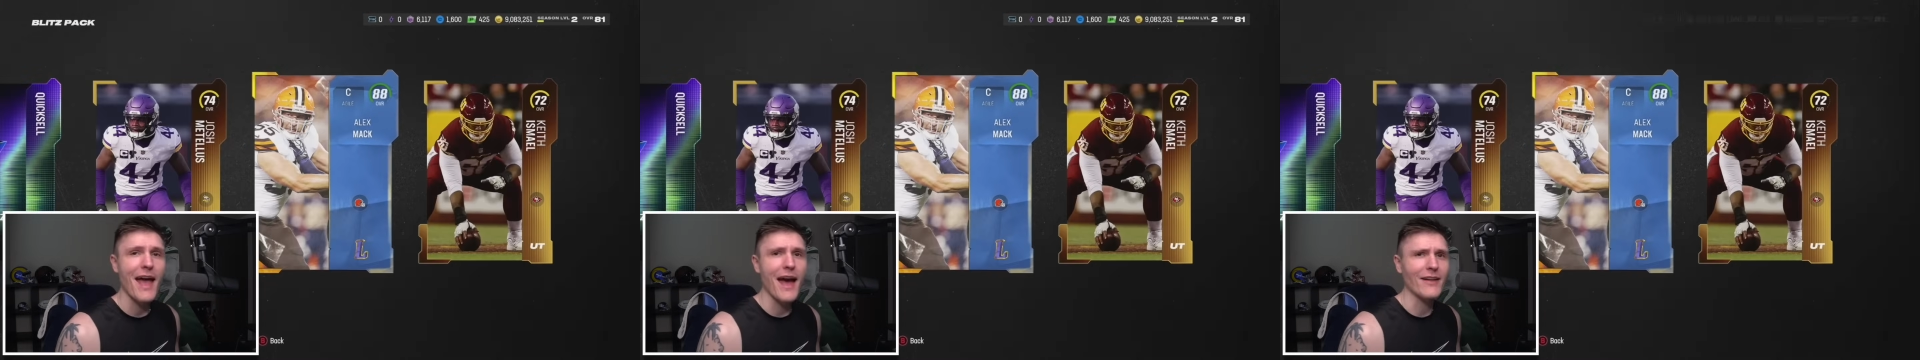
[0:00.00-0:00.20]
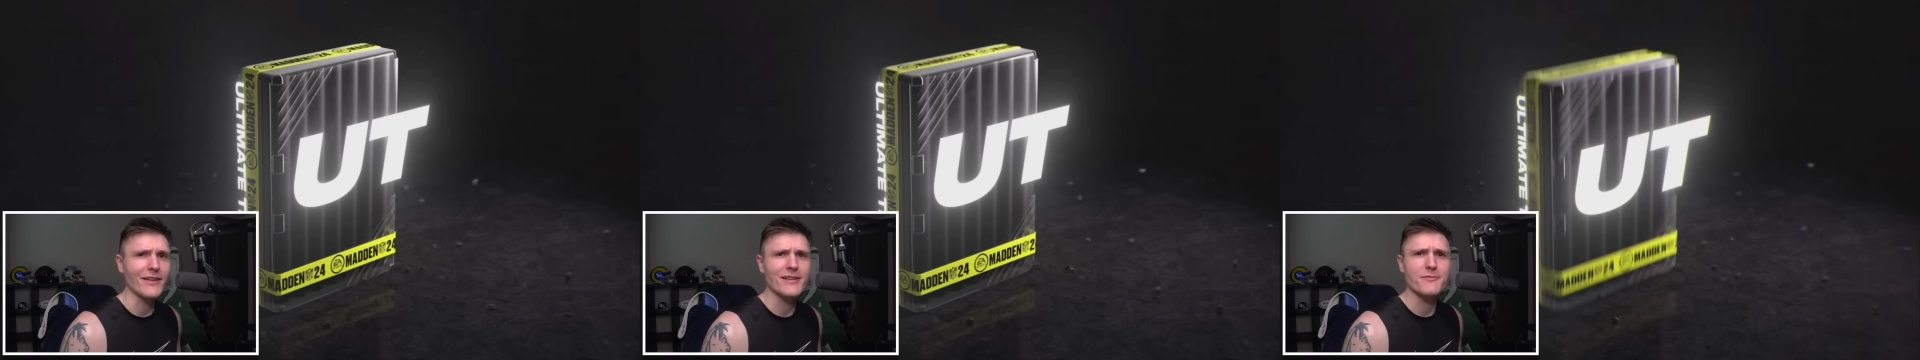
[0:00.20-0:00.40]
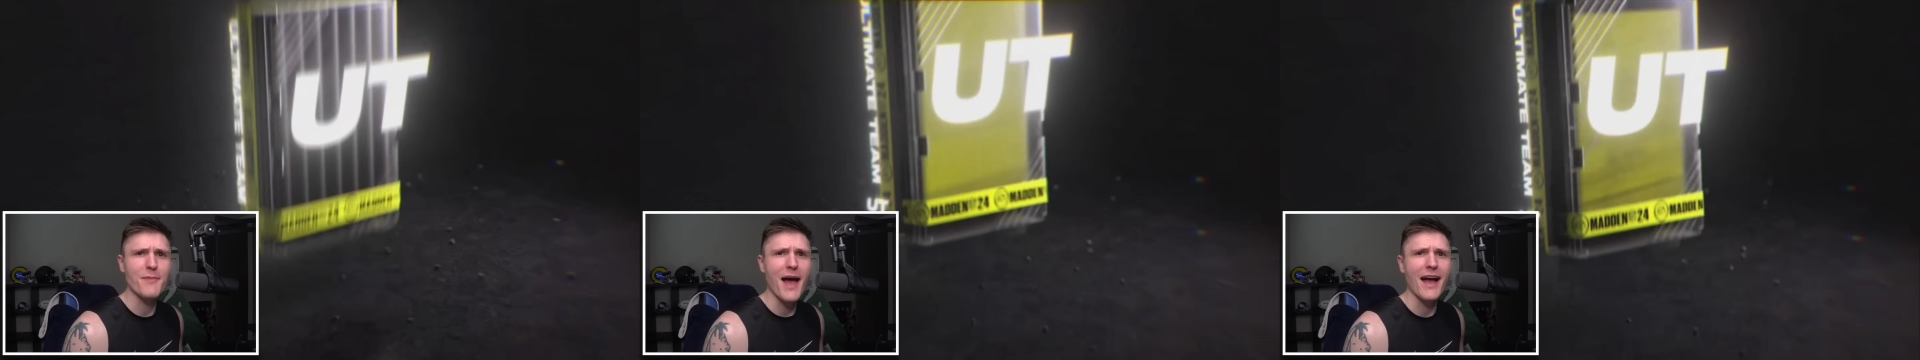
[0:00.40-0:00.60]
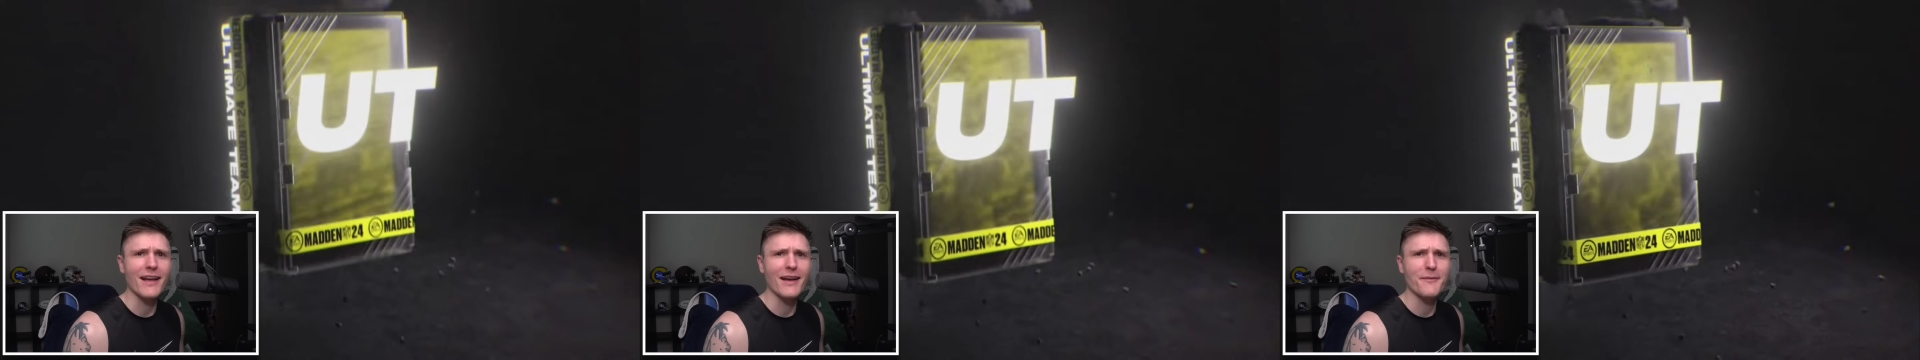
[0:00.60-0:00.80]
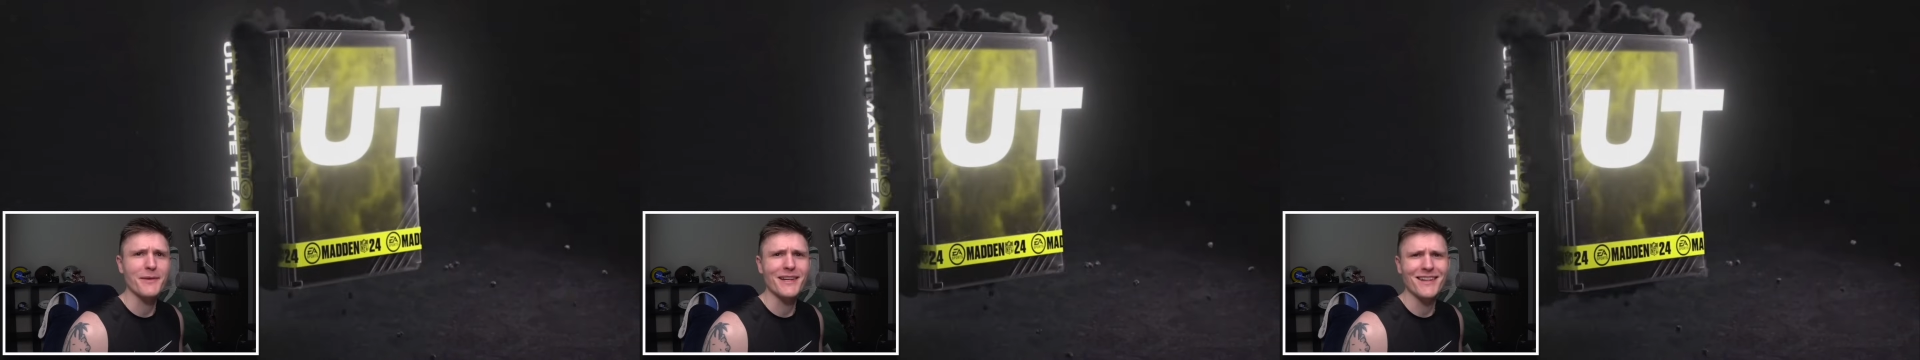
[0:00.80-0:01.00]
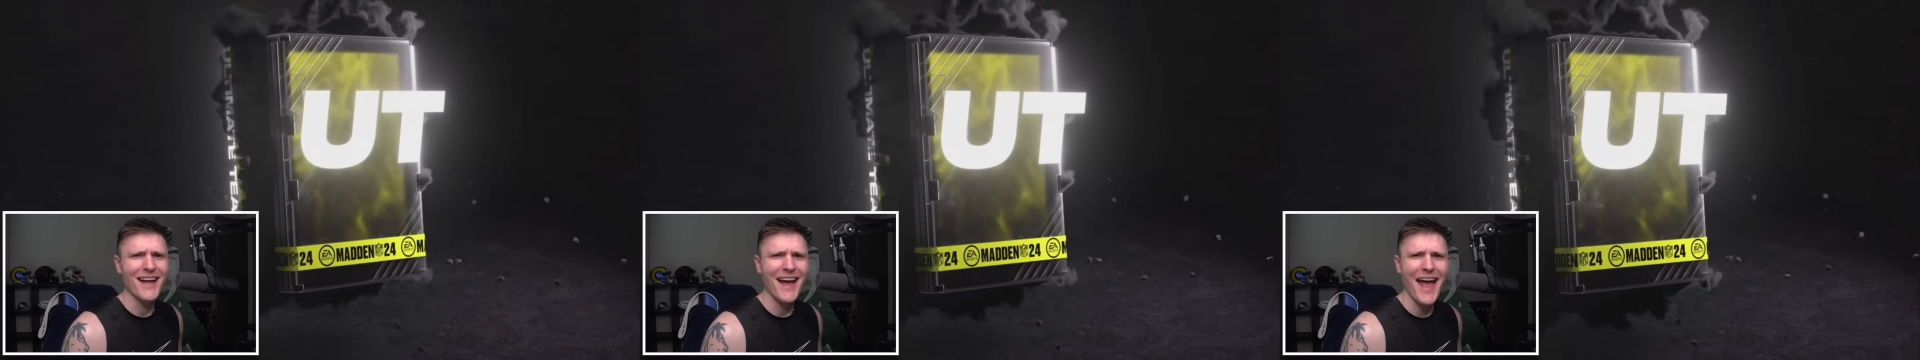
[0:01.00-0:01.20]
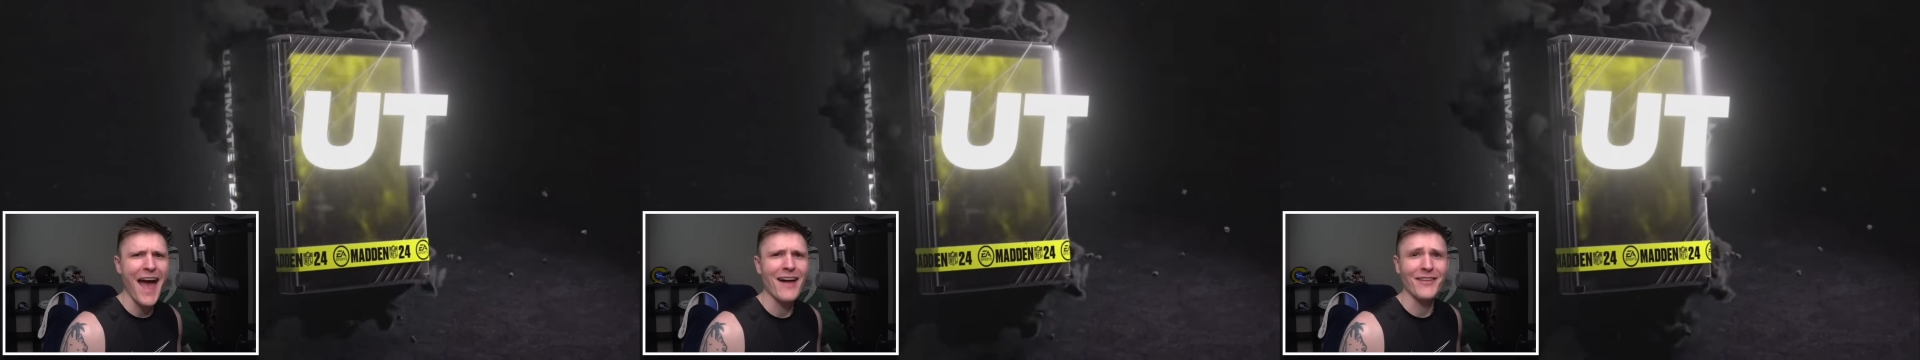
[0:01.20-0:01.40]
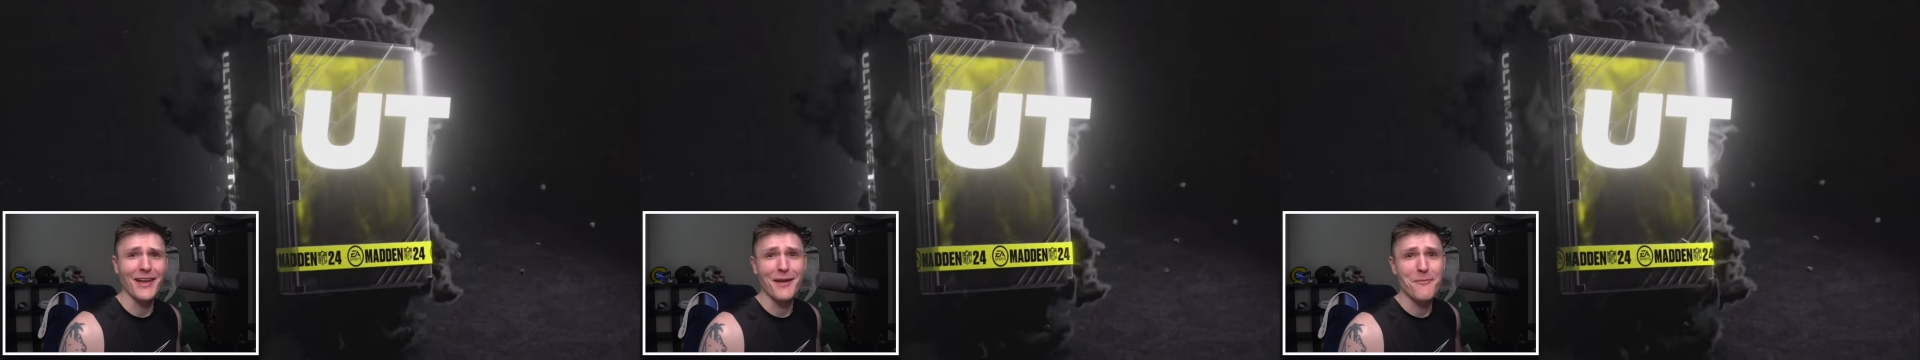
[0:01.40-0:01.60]
Alex Mack, I mean, not
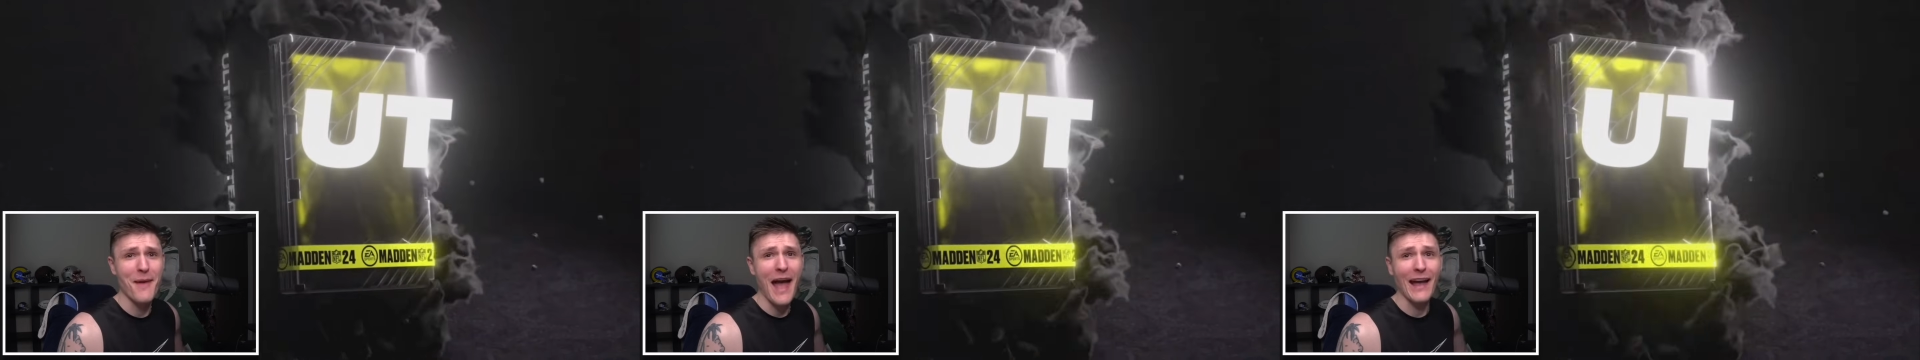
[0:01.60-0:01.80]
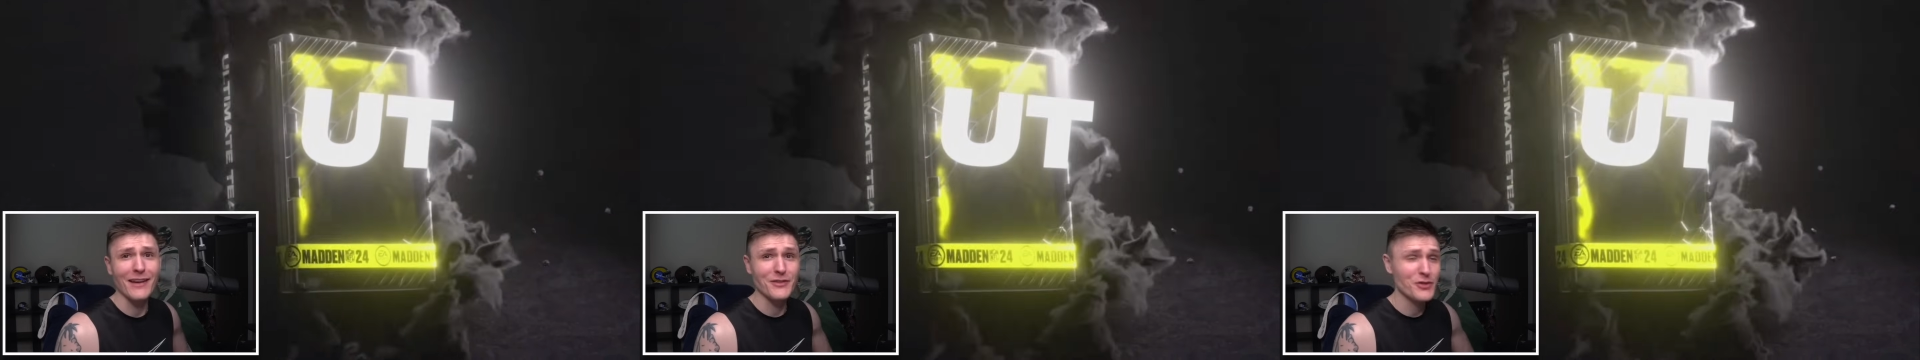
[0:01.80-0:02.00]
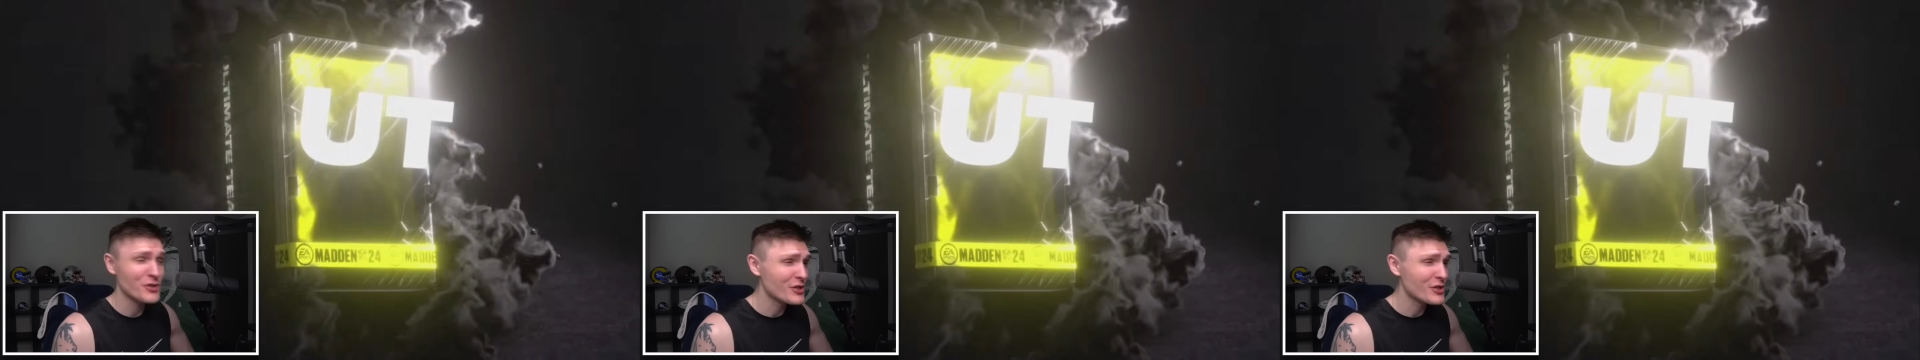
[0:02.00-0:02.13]
Alec Mack.